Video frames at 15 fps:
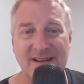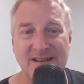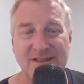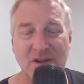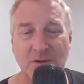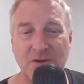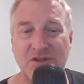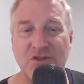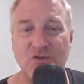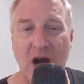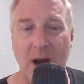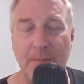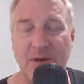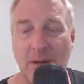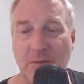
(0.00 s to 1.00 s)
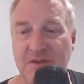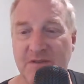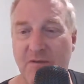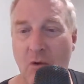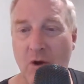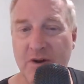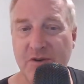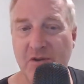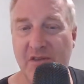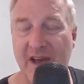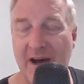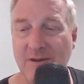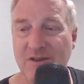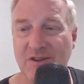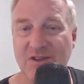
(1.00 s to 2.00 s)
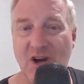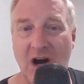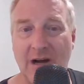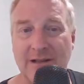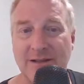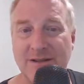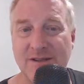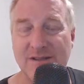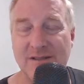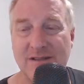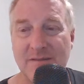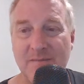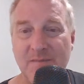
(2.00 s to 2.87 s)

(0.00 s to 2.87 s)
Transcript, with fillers: So it's dropped almost $400,000